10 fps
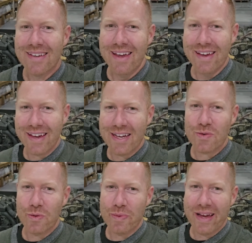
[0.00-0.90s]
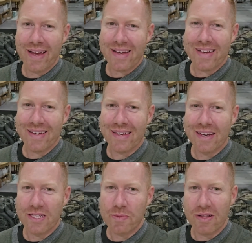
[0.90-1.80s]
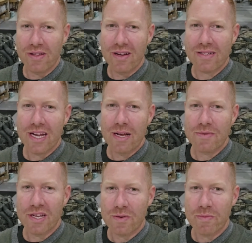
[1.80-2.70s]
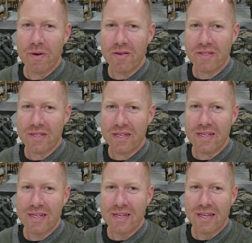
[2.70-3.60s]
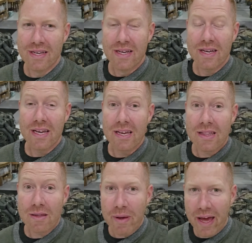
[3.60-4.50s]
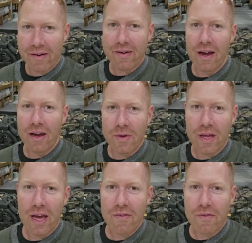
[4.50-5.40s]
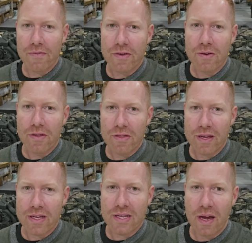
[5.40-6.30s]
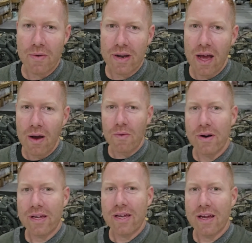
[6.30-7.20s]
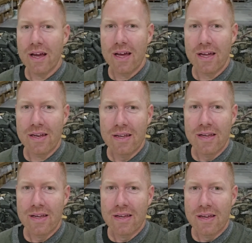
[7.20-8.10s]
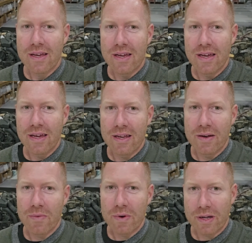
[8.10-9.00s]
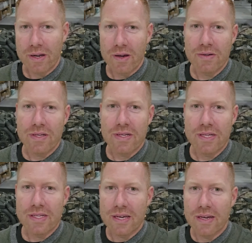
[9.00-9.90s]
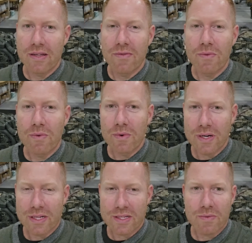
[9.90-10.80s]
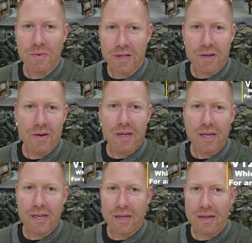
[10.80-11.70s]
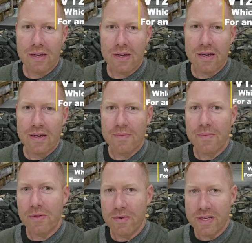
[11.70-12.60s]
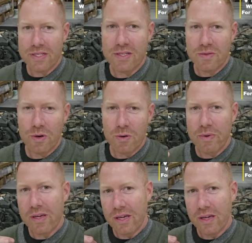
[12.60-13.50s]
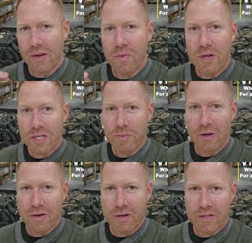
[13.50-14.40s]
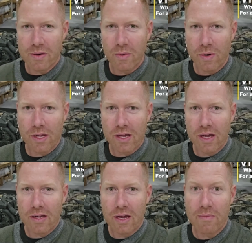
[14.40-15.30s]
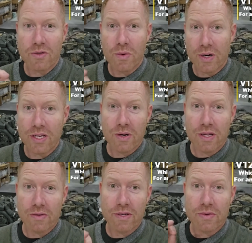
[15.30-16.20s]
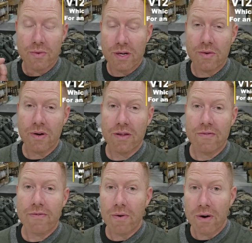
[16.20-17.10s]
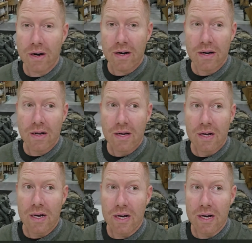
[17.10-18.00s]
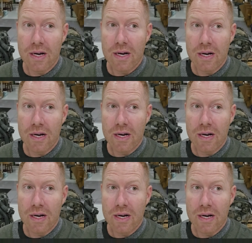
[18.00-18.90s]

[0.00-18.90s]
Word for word: Hey guys, we're back. It's been a long time since we posted. In the background, we have a few of the things that we're now working on, and we're going to go into detail of what we're doing and uh, the reasons we're picking which motors that we're working on come 2023, 2024. Uh, so we'll get right